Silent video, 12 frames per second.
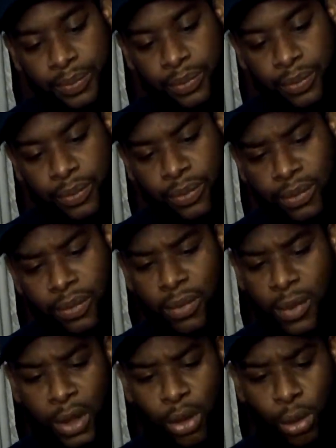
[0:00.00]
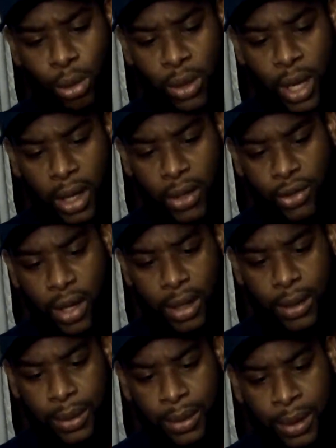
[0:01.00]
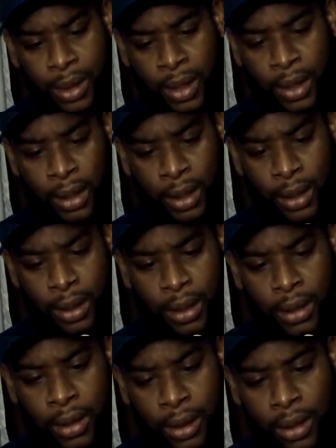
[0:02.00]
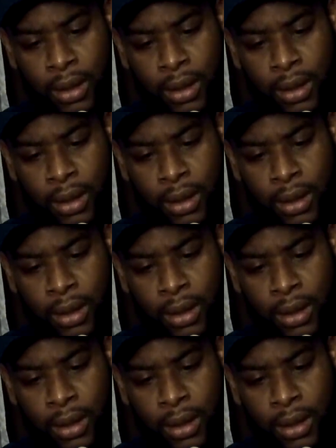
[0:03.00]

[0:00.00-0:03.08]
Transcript: I'm going to extract everything back into the syringe.